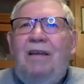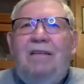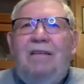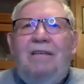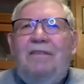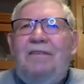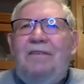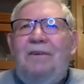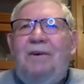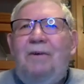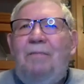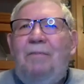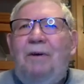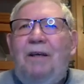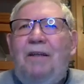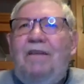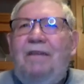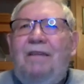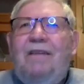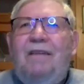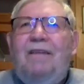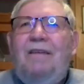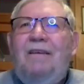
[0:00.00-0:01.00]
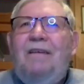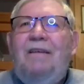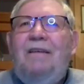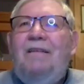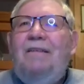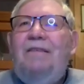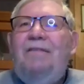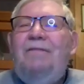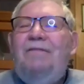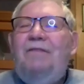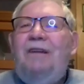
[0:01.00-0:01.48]
There's no big
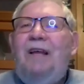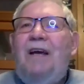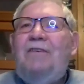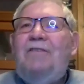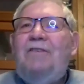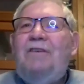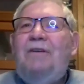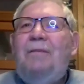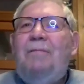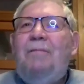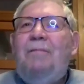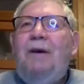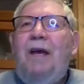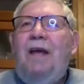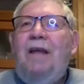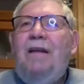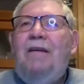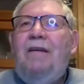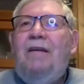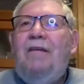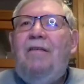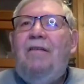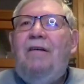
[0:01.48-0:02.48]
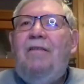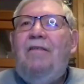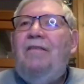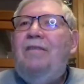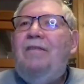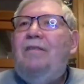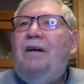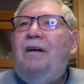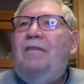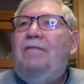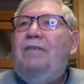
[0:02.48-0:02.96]
flash in the pan here on
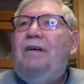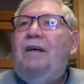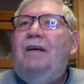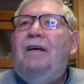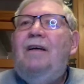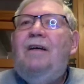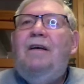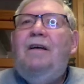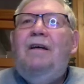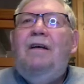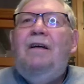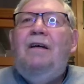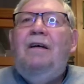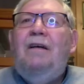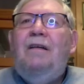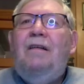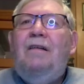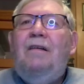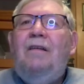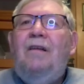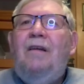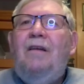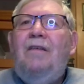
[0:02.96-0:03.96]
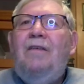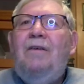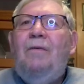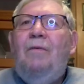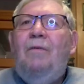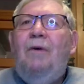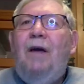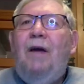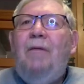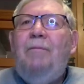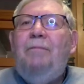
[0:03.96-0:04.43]
stuff along the
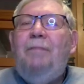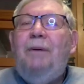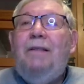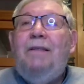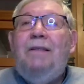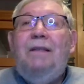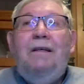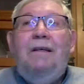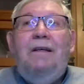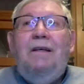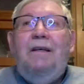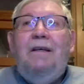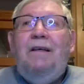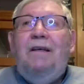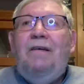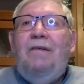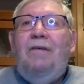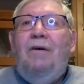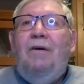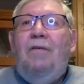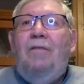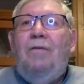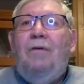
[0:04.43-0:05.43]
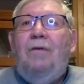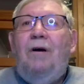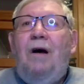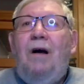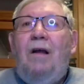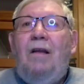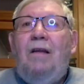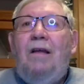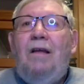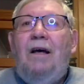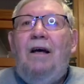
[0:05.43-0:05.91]
way, but
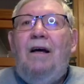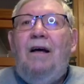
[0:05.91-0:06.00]
overall,